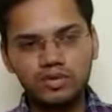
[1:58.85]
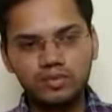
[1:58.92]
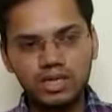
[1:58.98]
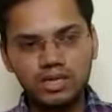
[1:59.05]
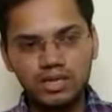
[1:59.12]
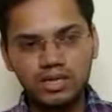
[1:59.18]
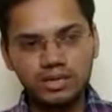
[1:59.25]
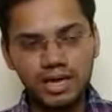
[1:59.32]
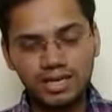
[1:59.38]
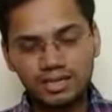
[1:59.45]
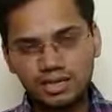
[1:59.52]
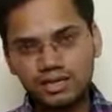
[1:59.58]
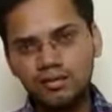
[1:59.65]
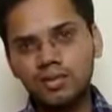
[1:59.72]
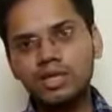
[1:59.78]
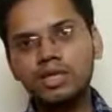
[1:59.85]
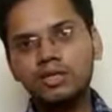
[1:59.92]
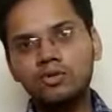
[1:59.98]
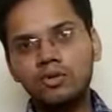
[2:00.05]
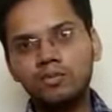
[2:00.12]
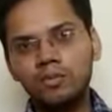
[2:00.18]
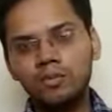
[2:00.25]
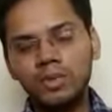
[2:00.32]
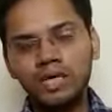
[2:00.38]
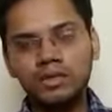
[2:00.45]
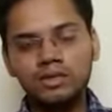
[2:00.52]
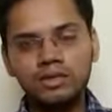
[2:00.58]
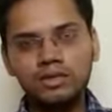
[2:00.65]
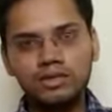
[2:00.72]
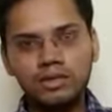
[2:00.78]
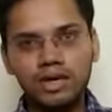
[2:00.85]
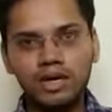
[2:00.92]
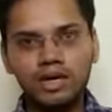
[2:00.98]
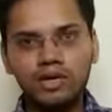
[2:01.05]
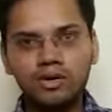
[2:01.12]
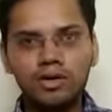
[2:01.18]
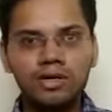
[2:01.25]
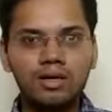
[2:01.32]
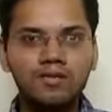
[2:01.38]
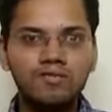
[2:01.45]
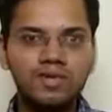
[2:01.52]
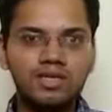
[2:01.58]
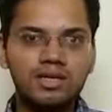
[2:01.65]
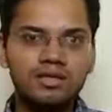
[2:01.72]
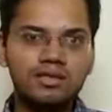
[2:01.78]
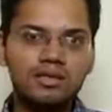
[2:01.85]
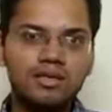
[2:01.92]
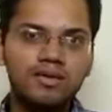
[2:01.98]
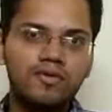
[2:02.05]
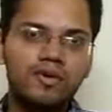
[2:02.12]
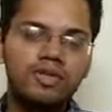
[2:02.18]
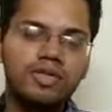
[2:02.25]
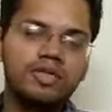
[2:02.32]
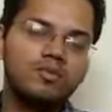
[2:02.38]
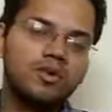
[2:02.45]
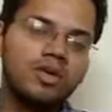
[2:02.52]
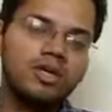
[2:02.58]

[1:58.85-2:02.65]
especially the accessibility to mentors, I cannot emphasize enough on this